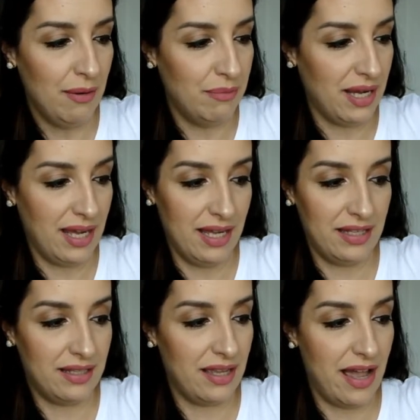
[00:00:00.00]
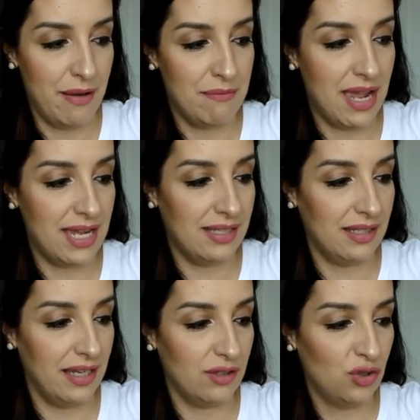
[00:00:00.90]
But
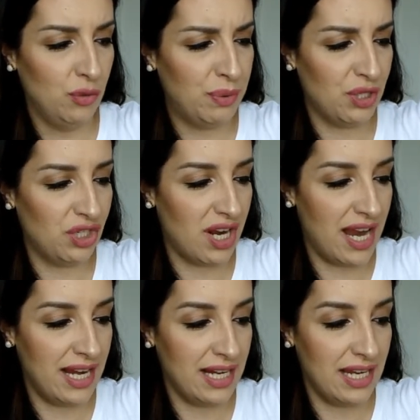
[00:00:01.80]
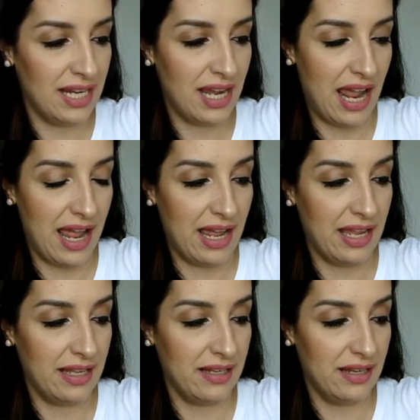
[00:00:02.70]
amazing, super shiny,
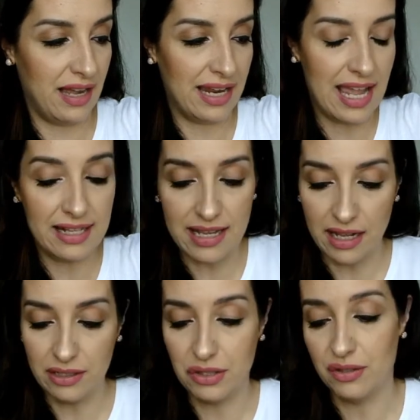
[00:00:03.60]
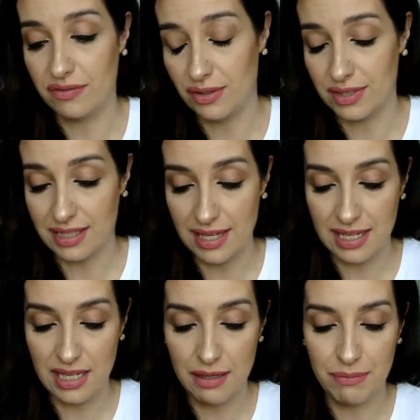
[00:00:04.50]
and I can't tell you if they're
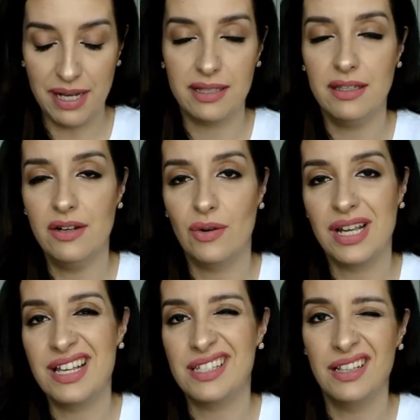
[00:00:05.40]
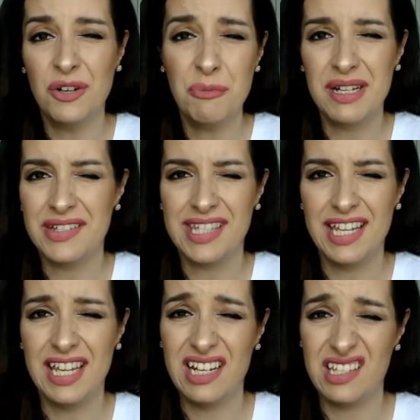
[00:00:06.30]
sticky, but you know, guys, a little bit of
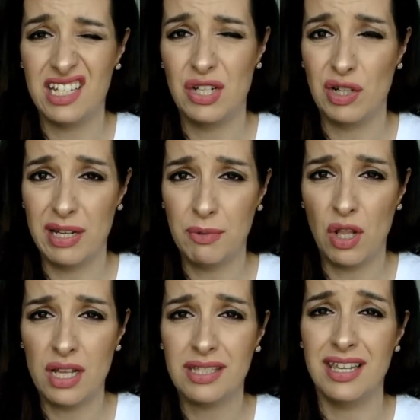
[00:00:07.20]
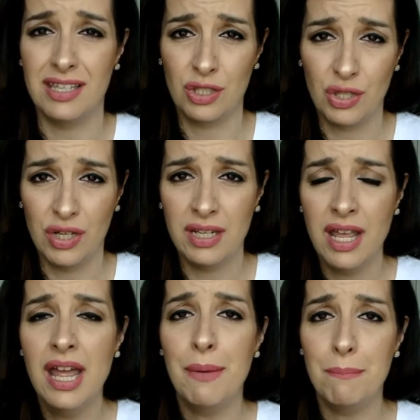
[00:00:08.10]
stickiness in your lip gloss is good,
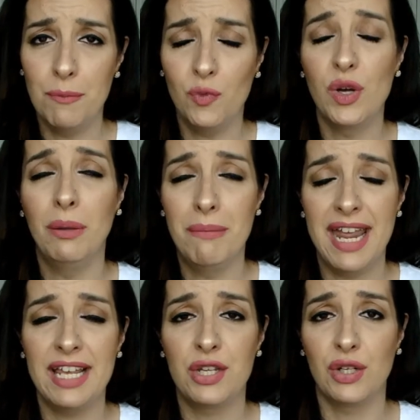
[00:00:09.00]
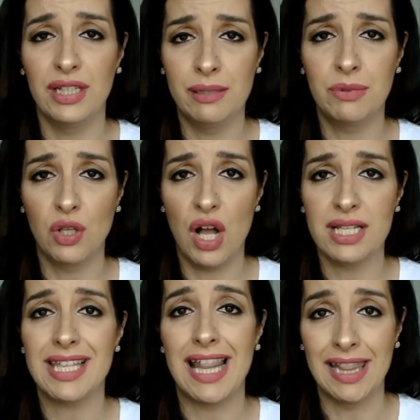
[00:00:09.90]
will make your lip
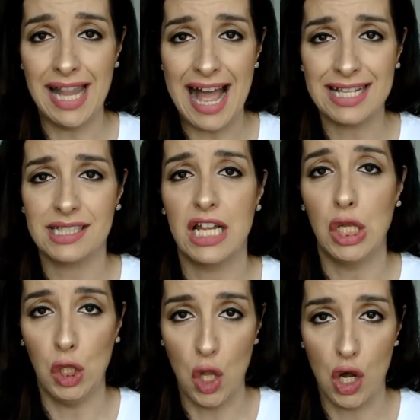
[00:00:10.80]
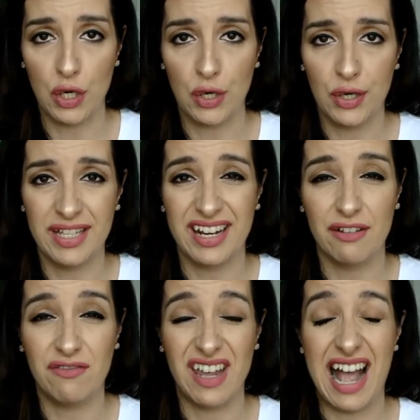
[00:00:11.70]
gloss last longer than
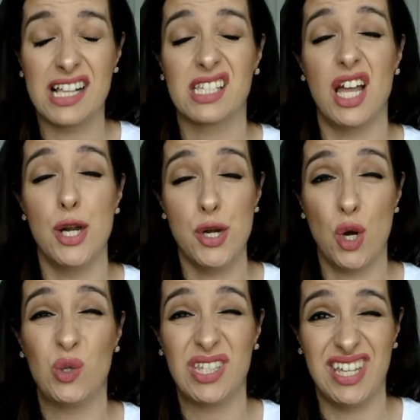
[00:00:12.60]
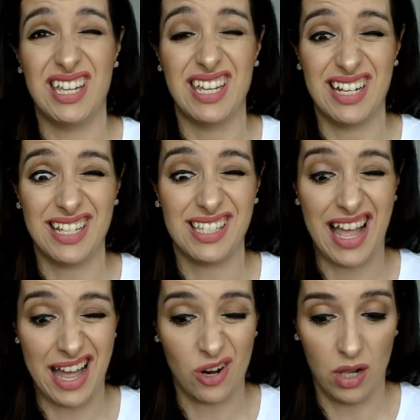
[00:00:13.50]
if it has no stickiness
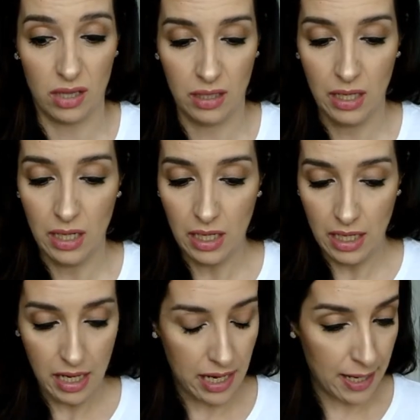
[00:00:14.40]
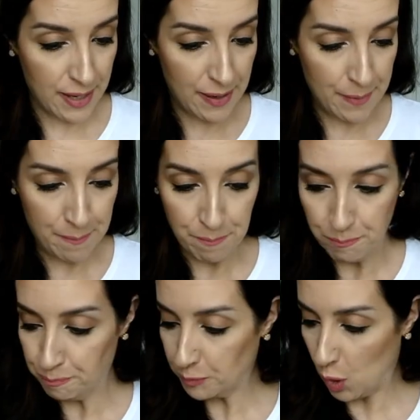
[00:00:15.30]
at all.
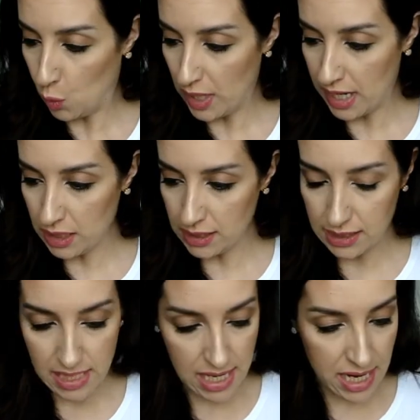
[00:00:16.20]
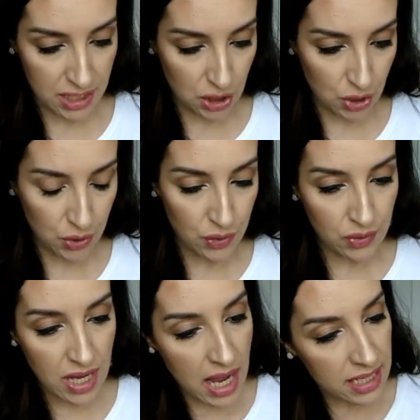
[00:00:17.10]
What else can I show you
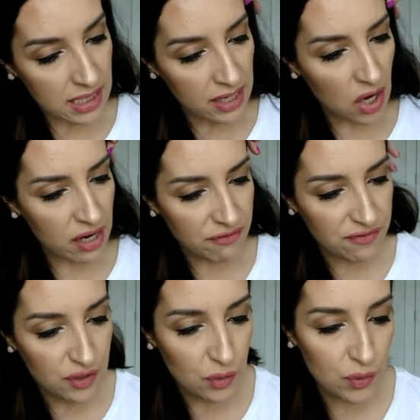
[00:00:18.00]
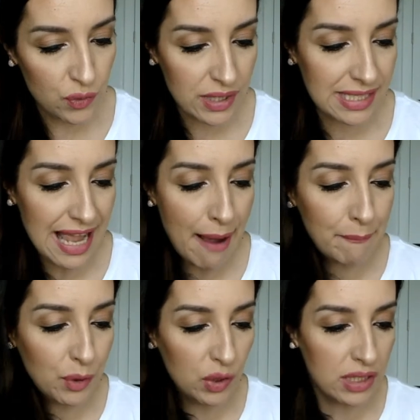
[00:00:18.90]
guys? I got a few
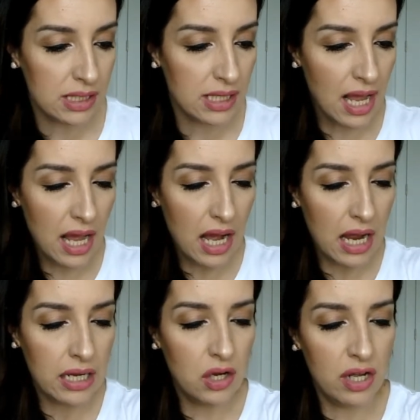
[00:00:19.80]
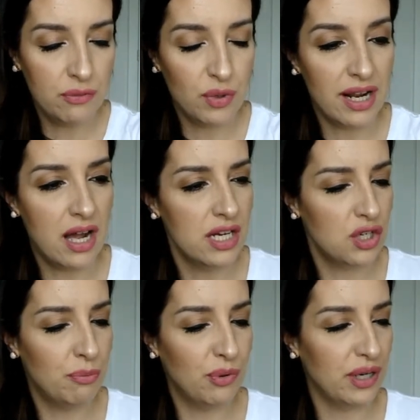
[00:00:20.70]
samples. I got with
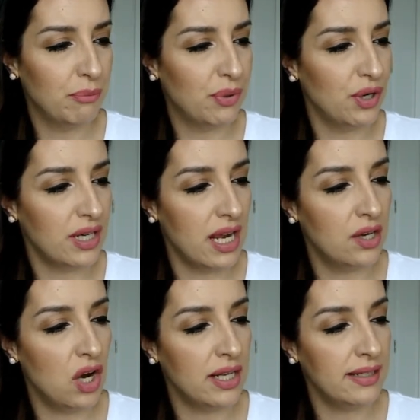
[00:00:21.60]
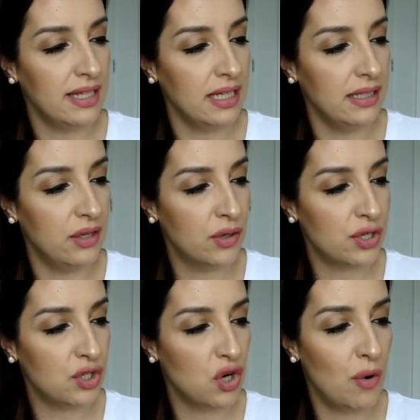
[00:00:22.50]
100 point perk, I got the Dior
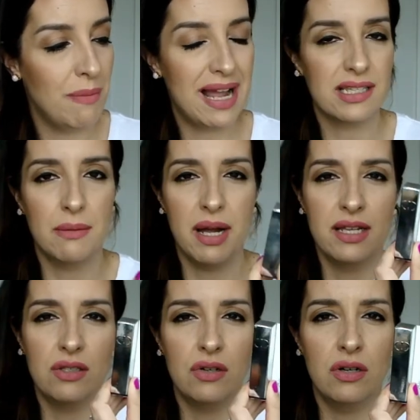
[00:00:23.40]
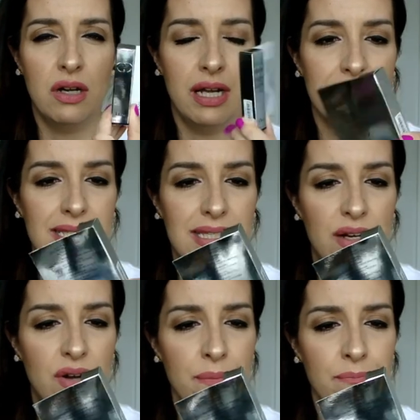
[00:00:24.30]
Show Maximizer
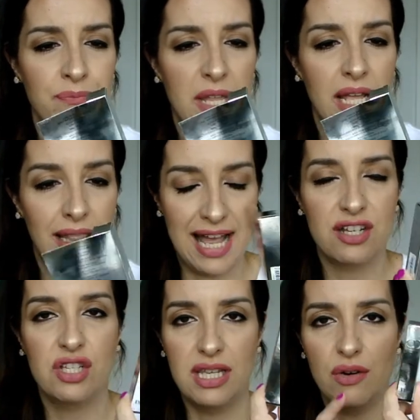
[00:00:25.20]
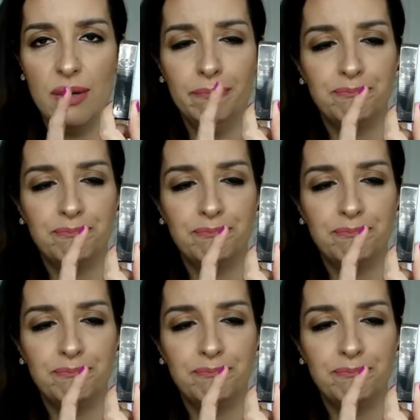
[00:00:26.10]
serum, lash serum.